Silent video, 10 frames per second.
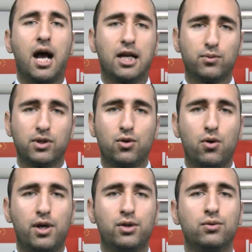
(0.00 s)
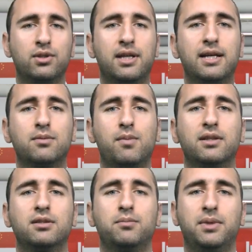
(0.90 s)
as we go into the next
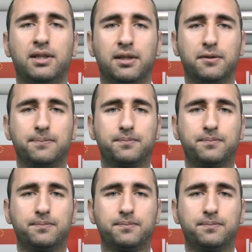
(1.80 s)
month's meeting.